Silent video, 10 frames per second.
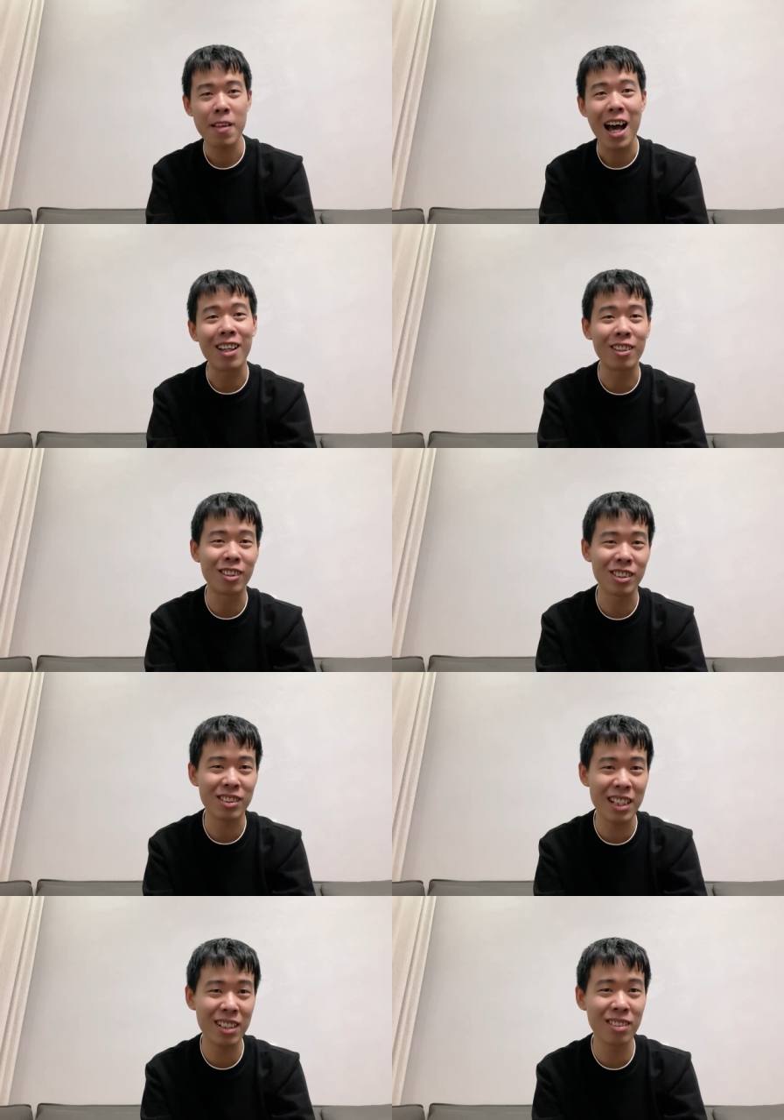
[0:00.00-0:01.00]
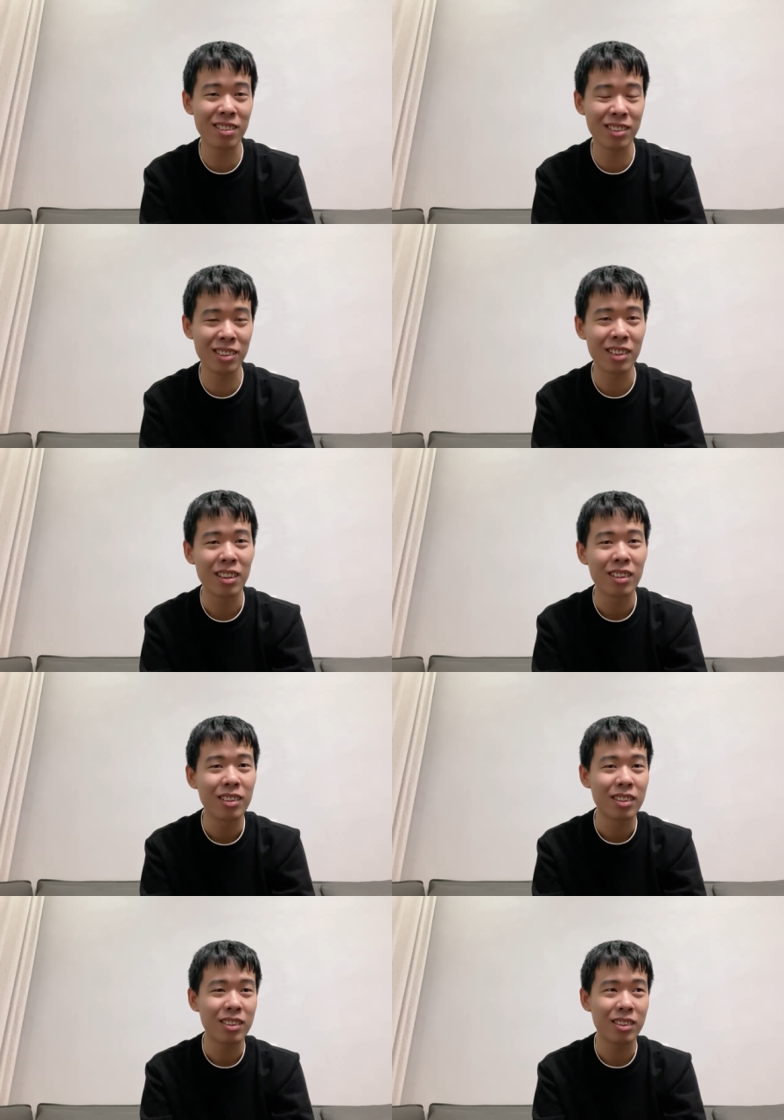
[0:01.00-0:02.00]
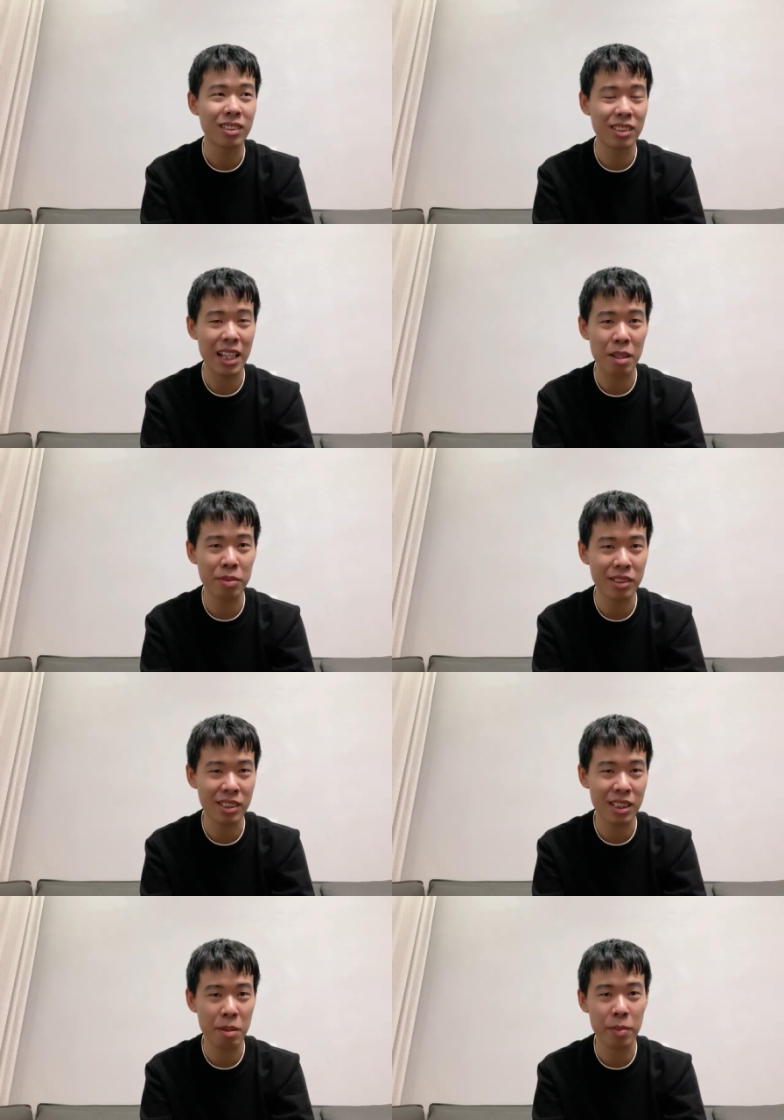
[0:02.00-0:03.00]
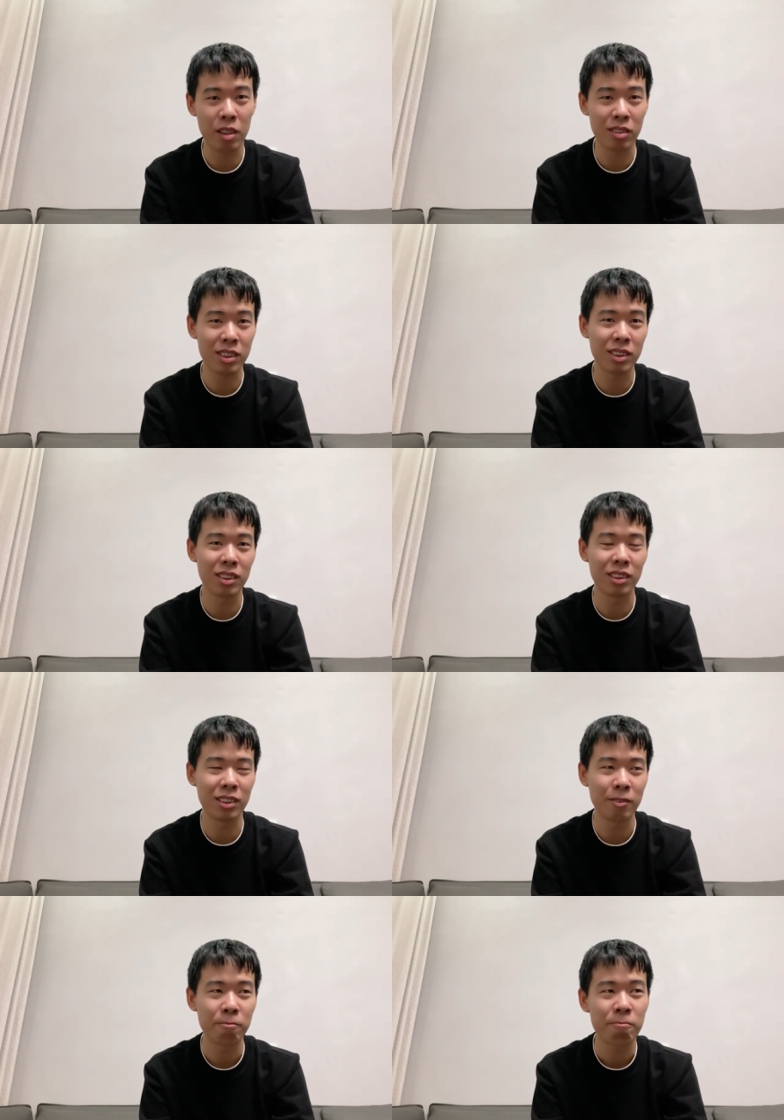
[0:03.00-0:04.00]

And the second step is about uh,